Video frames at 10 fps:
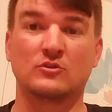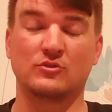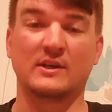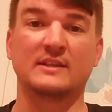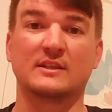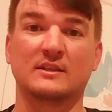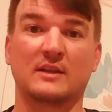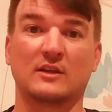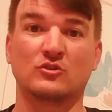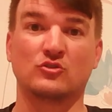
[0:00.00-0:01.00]
creating
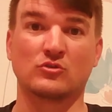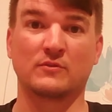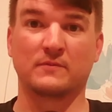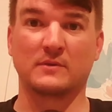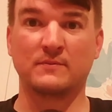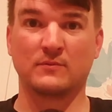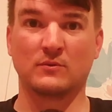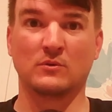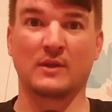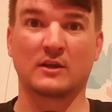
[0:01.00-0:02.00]
that geography
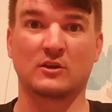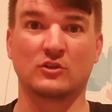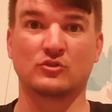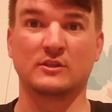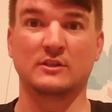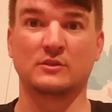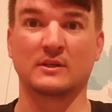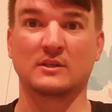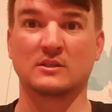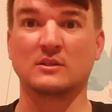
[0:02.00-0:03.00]
for that country to
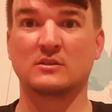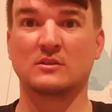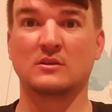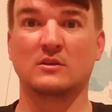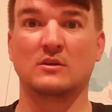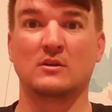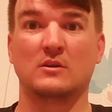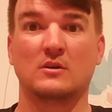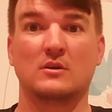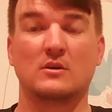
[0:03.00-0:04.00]
exist.
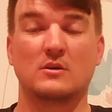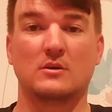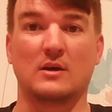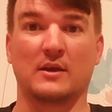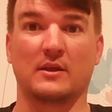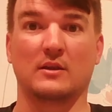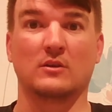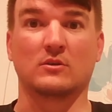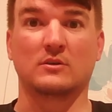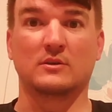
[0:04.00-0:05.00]
And
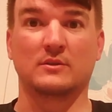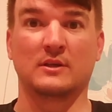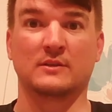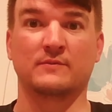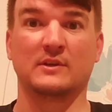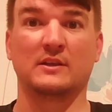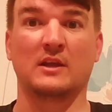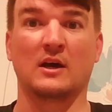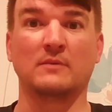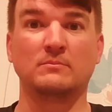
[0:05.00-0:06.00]
then look, there's
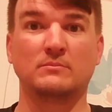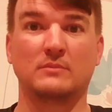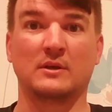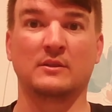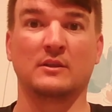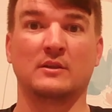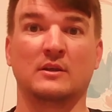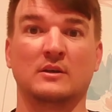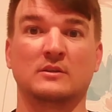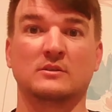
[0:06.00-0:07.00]
Vietnam, and then
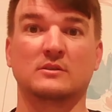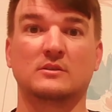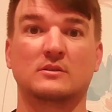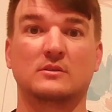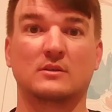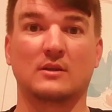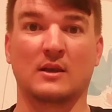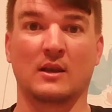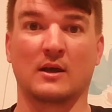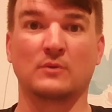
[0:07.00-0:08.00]
there's
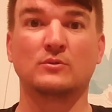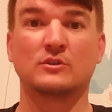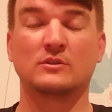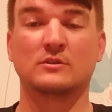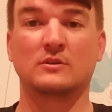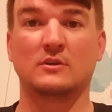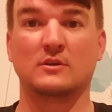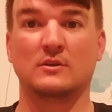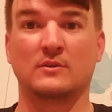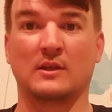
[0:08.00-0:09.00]
Laos
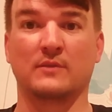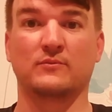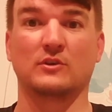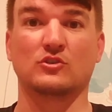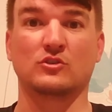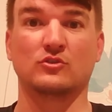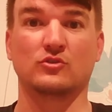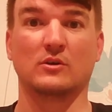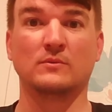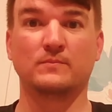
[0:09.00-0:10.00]
that the French
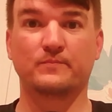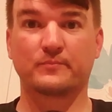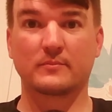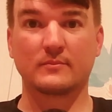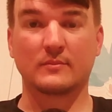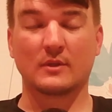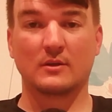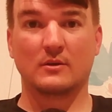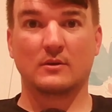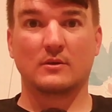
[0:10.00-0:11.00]
control,
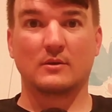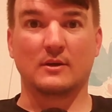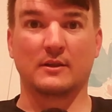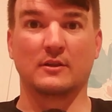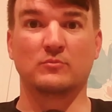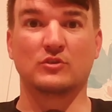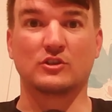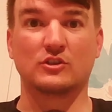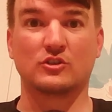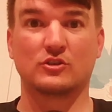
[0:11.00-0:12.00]
and then the
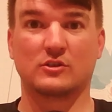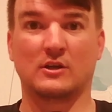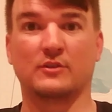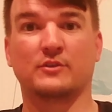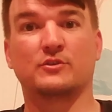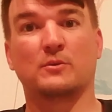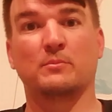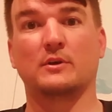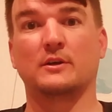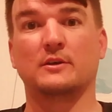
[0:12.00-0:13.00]
British at the
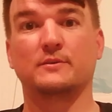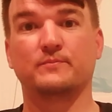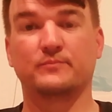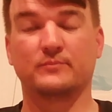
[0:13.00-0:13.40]
top there.